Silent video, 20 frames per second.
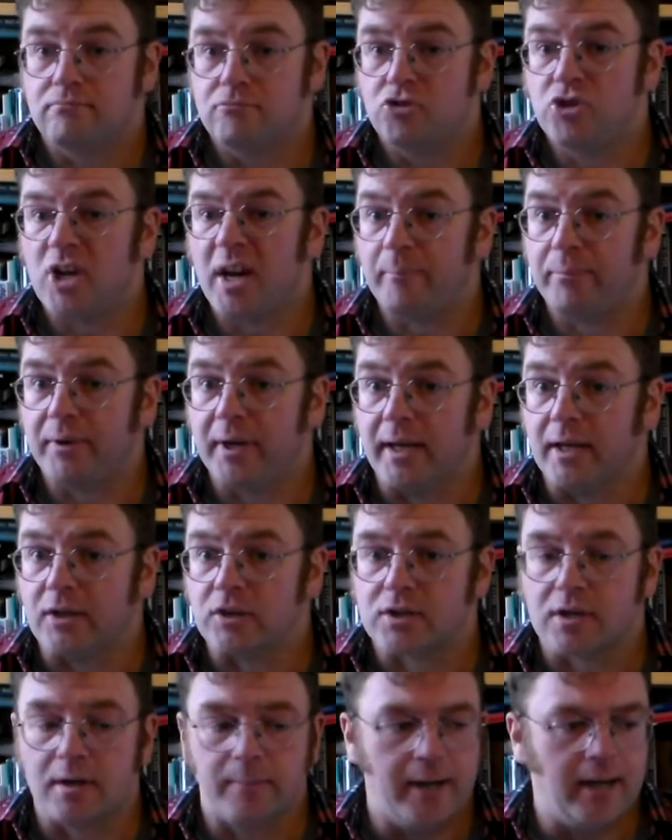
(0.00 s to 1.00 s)
jet
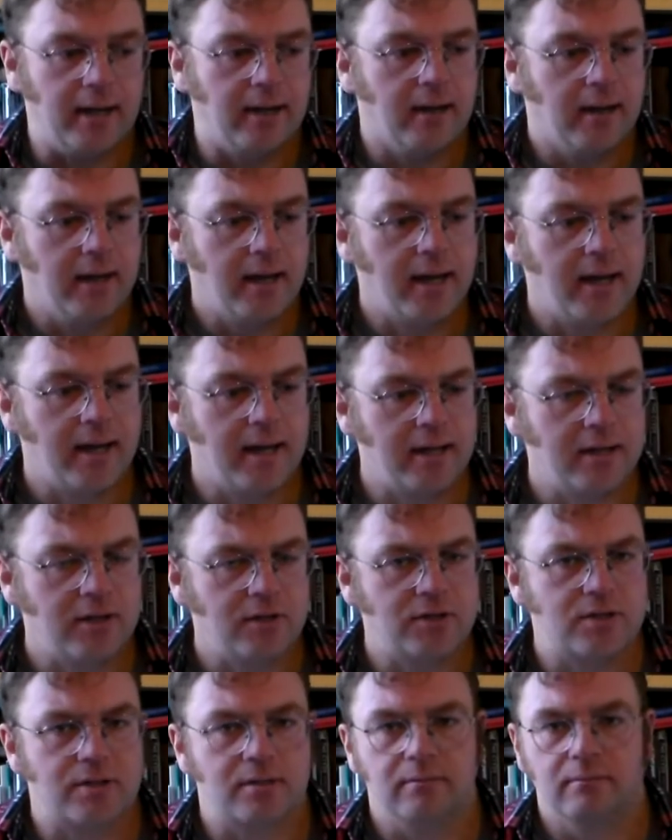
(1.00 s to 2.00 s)
planes come in,
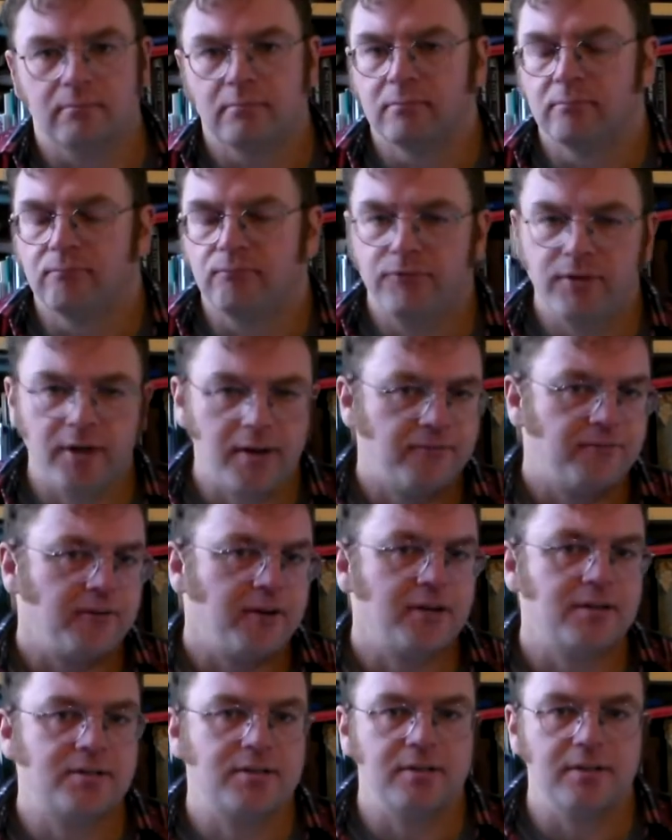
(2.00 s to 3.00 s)
and they're
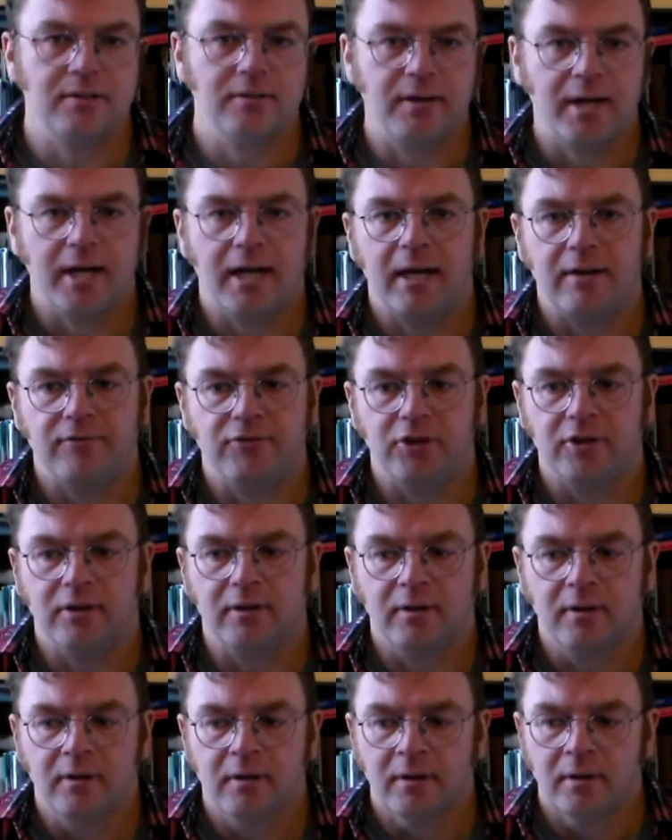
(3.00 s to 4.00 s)
faster, they're
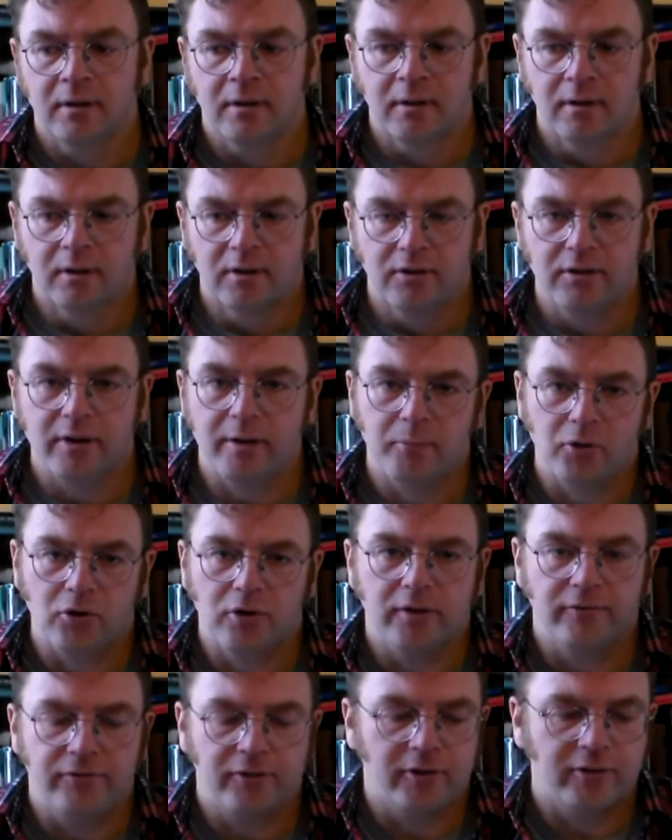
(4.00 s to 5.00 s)
heavier, they're more
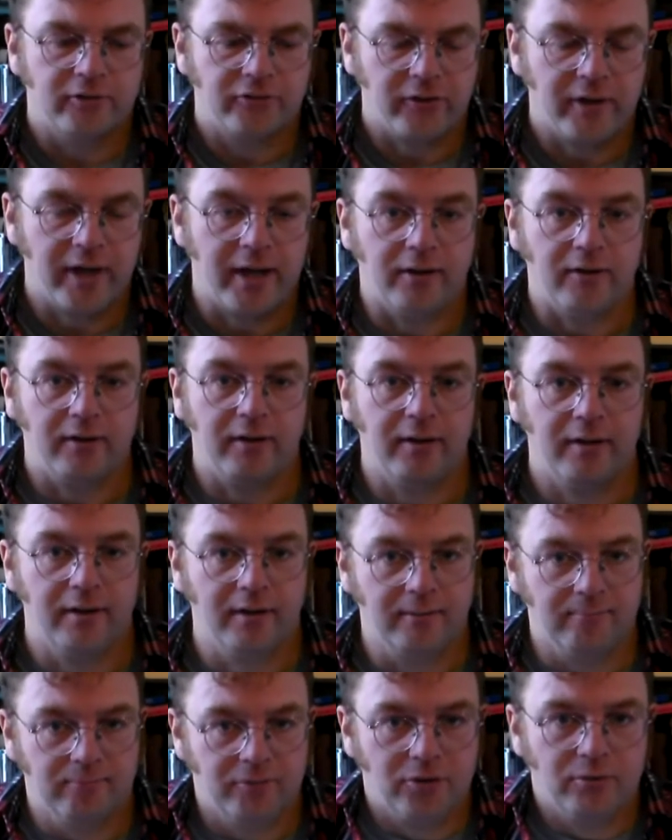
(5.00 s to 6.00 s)
difficult to land. A
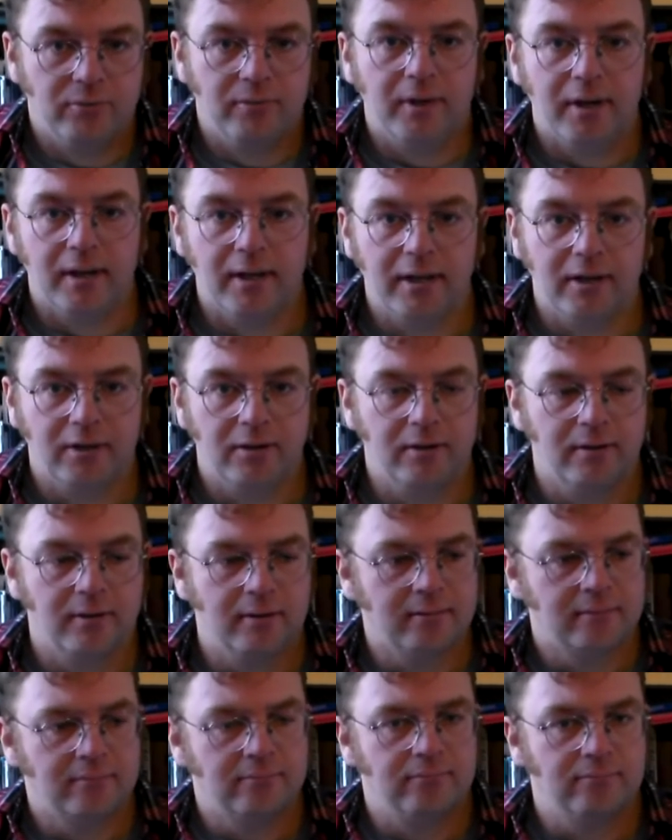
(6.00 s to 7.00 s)

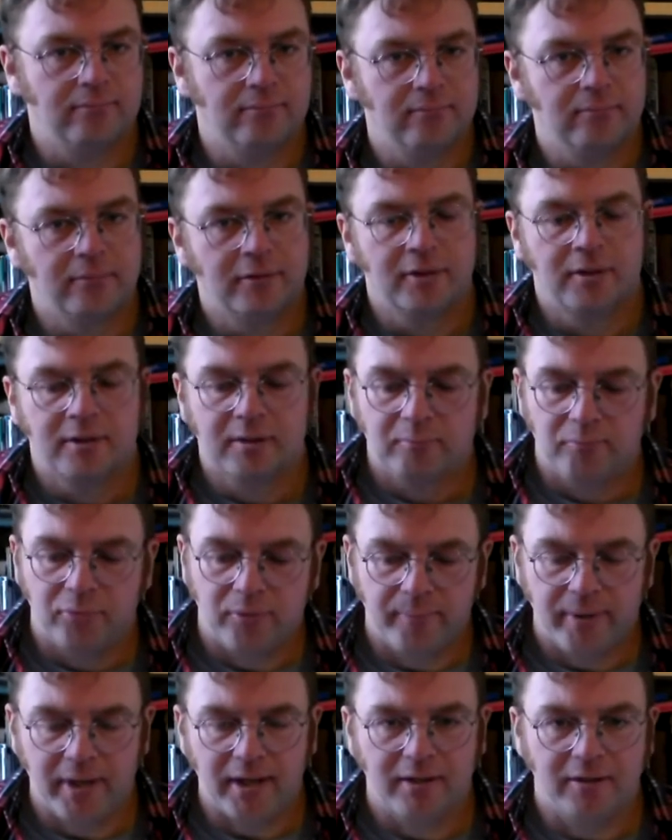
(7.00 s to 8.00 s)
little
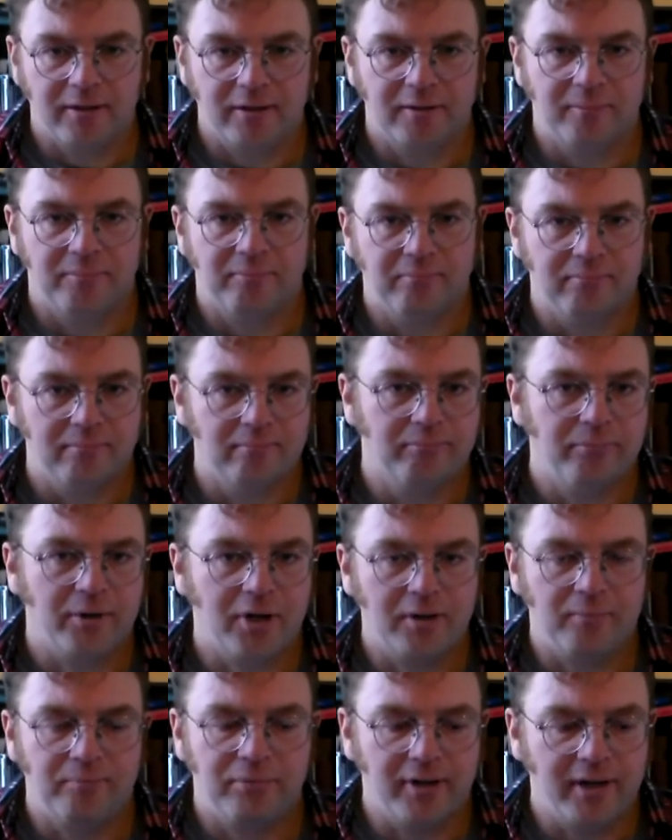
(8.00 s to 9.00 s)
propeller
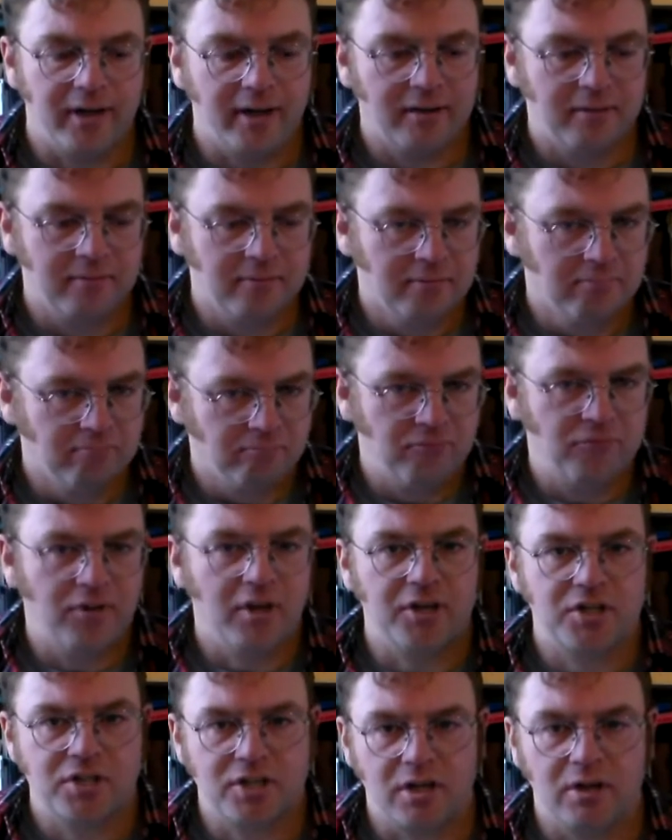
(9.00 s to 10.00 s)
biplane,
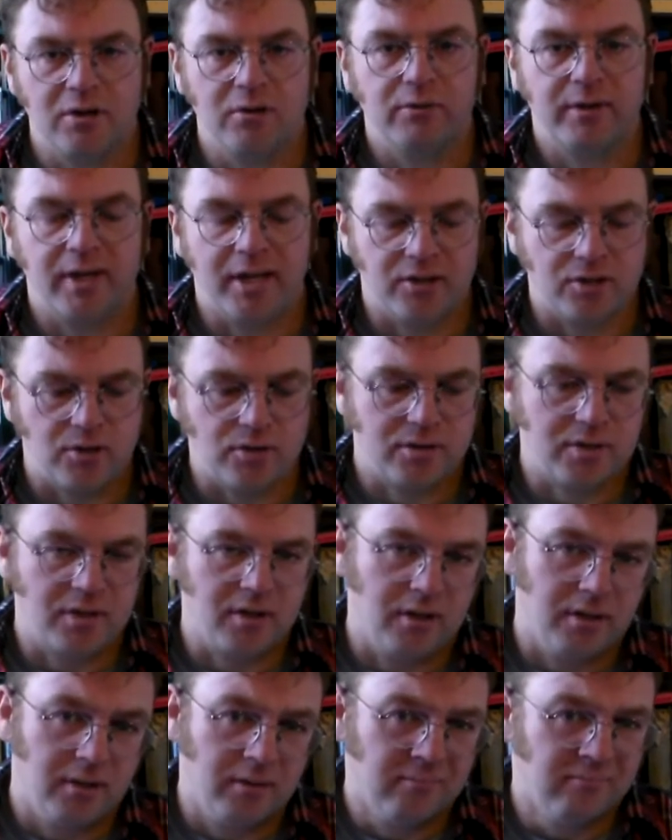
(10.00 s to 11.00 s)
they're slow, they're
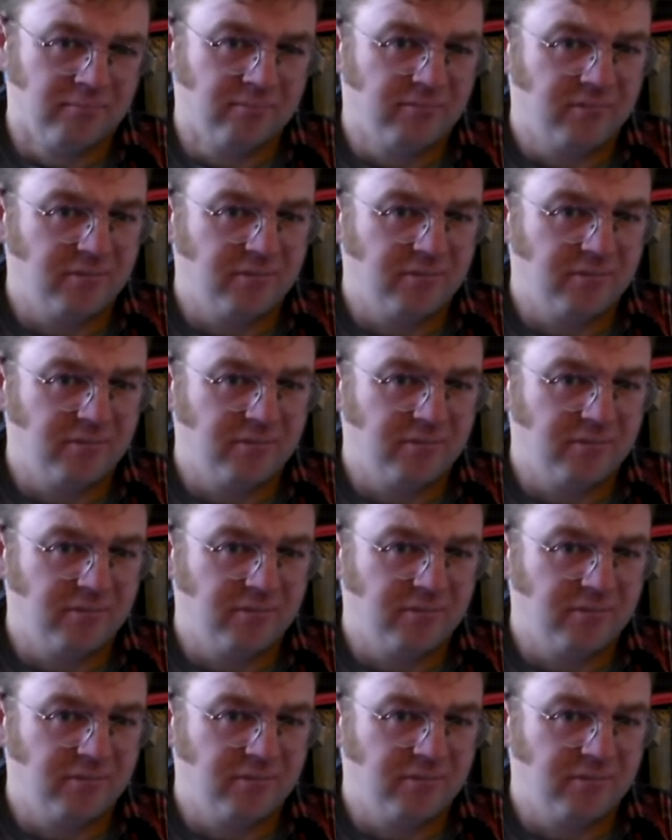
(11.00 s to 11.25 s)
docile.